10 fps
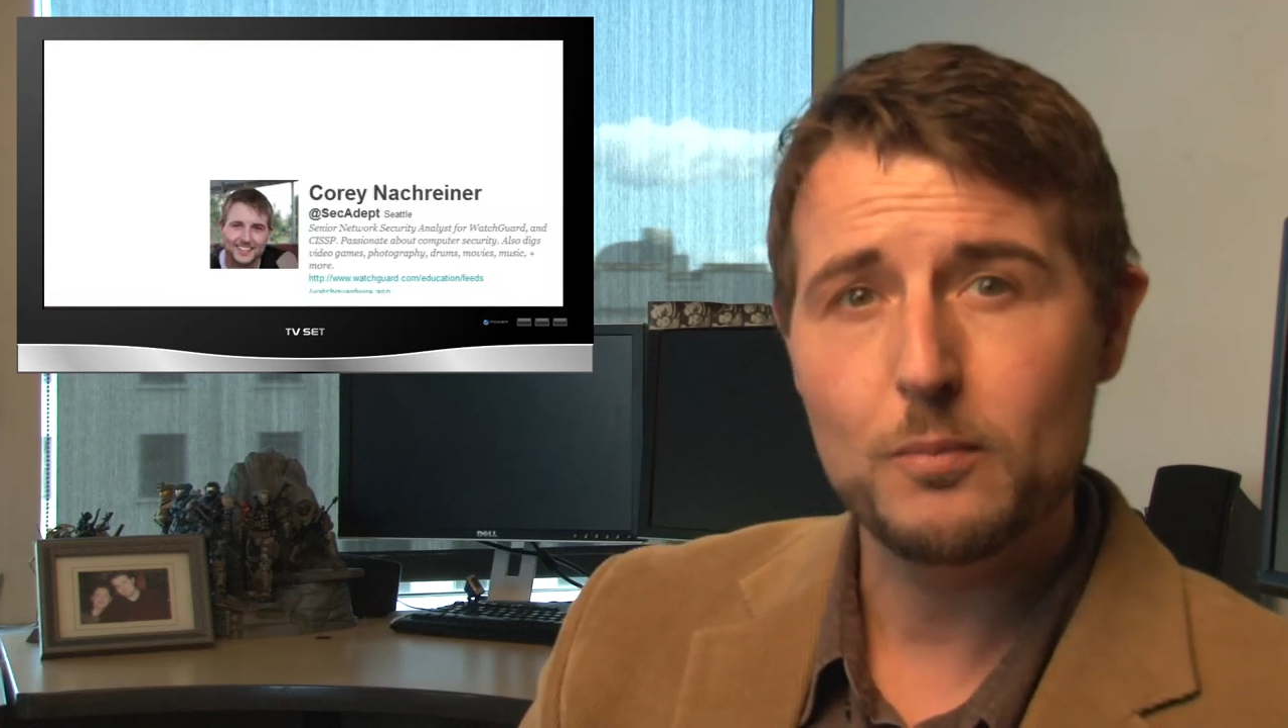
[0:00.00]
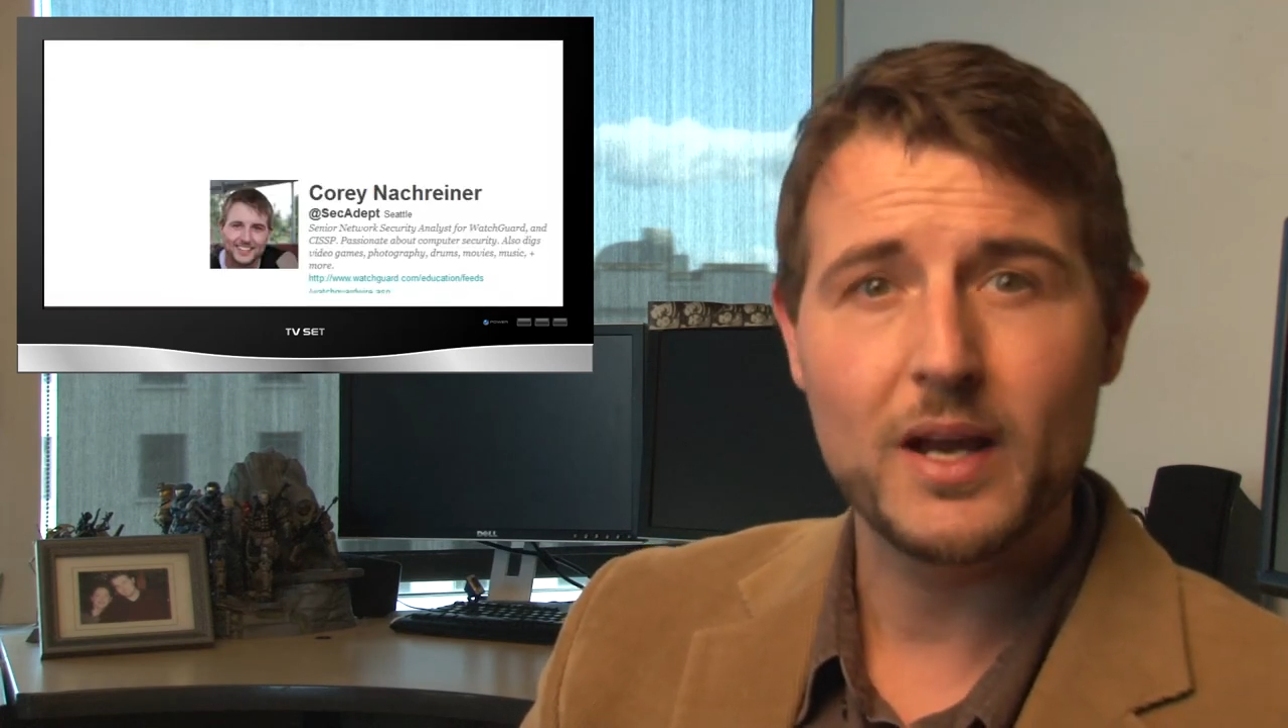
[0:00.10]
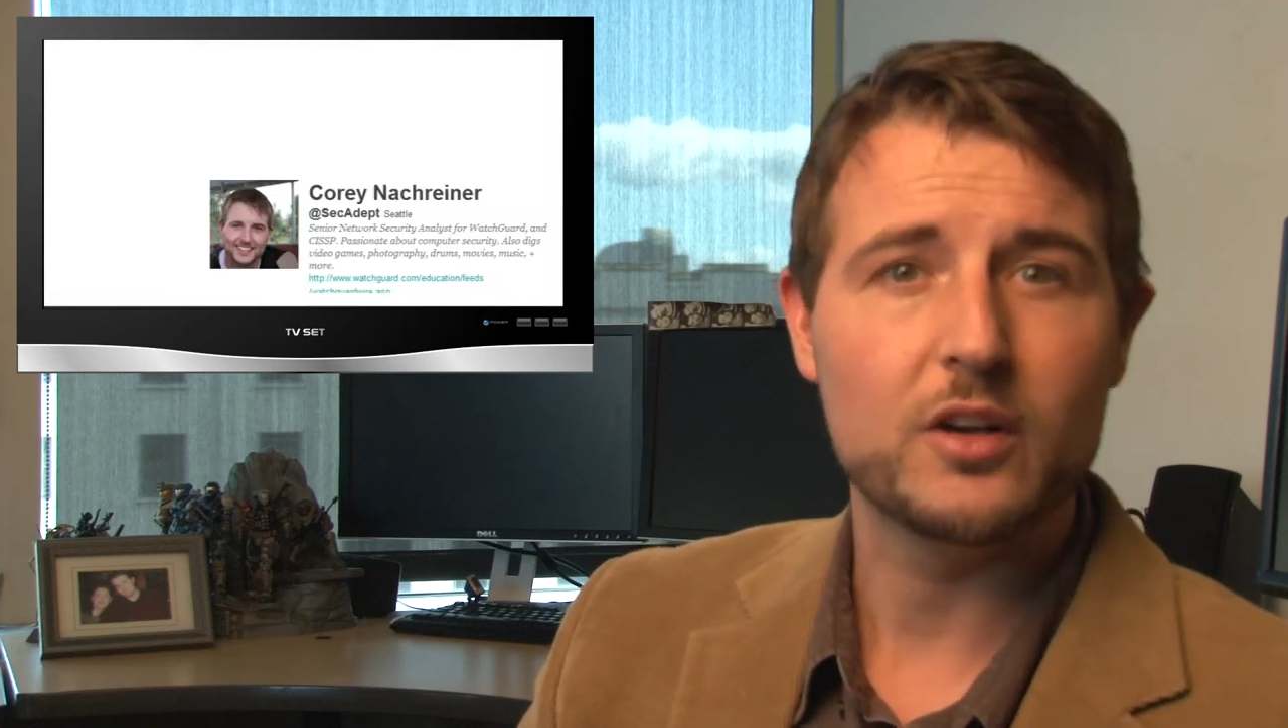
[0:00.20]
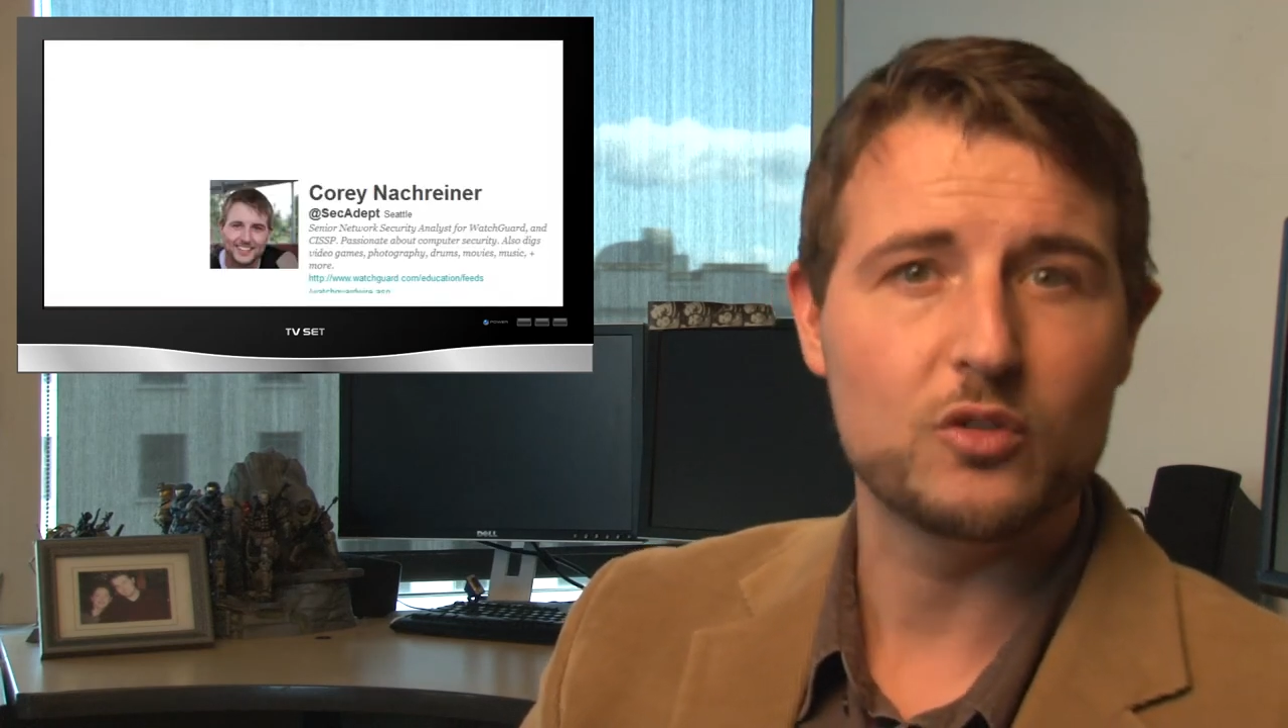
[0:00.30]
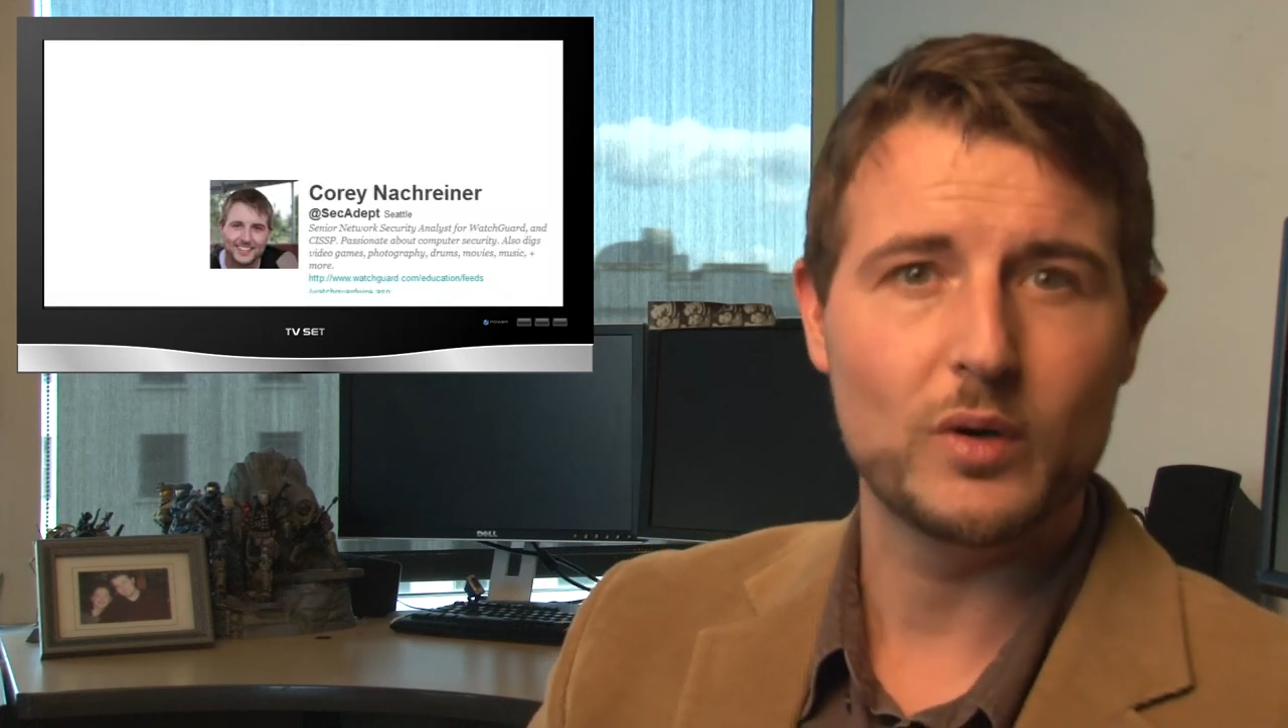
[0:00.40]
me
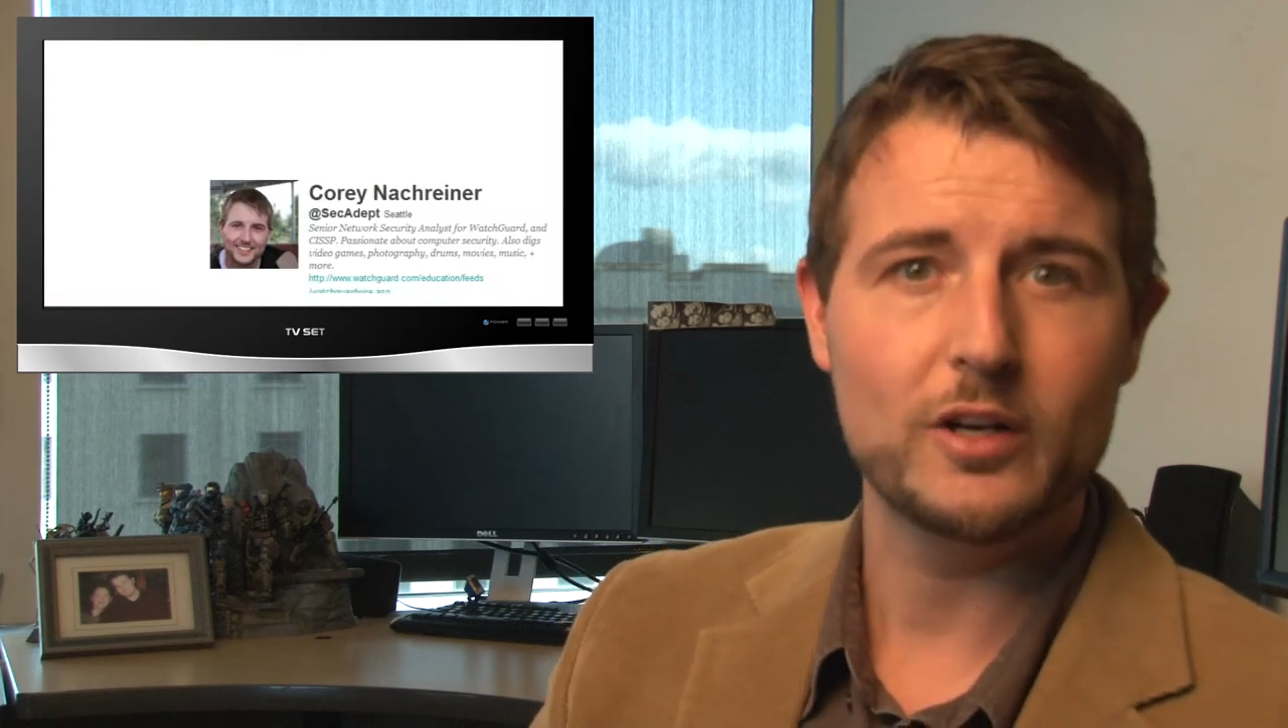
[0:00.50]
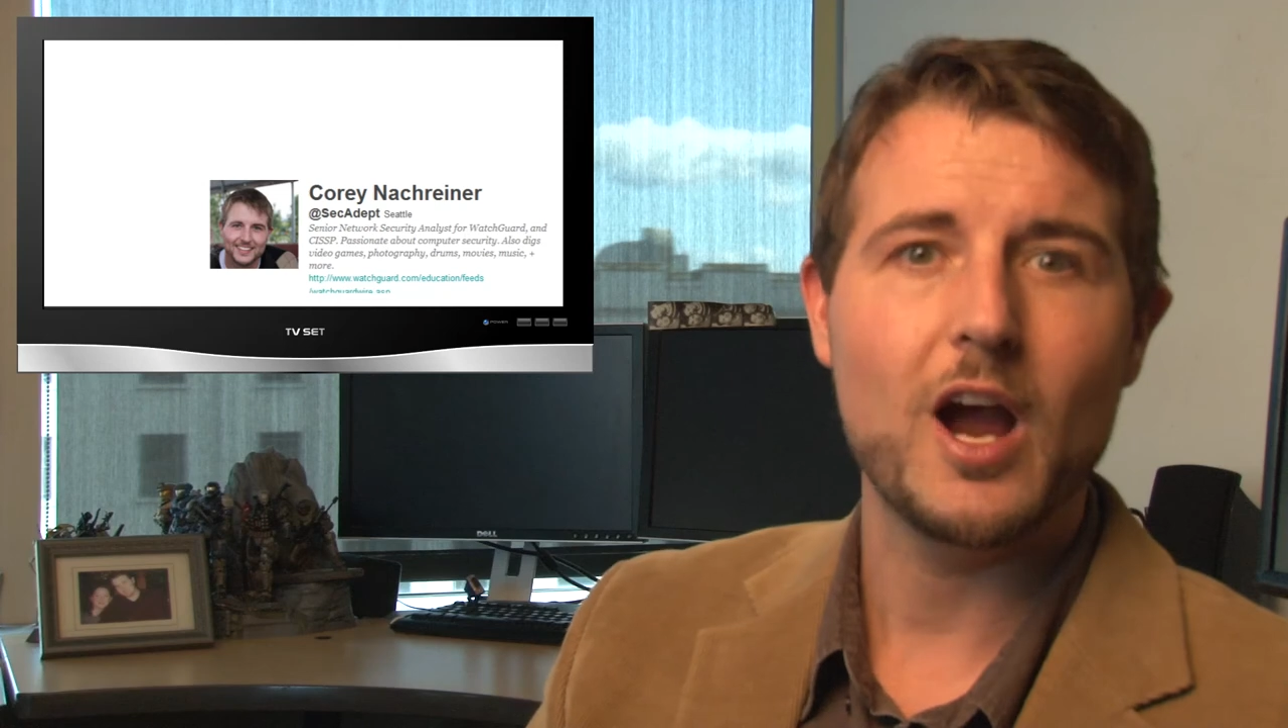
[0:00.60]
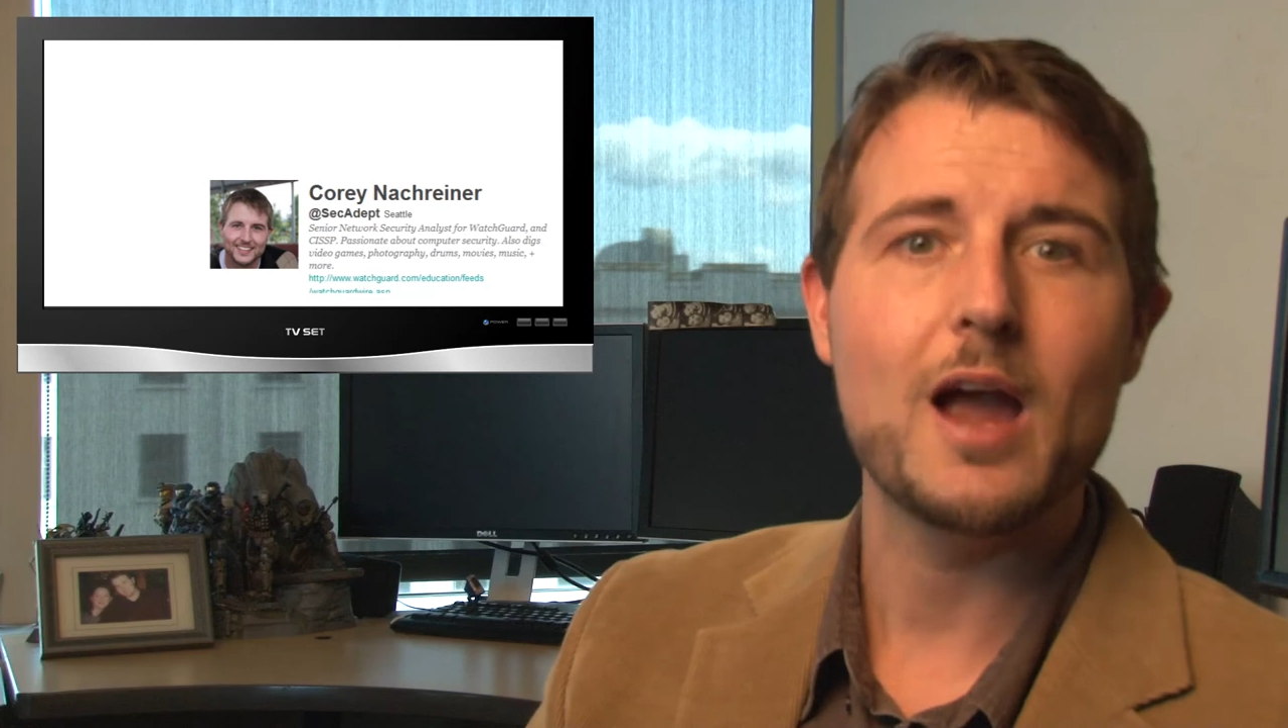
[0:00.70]
on Twitter.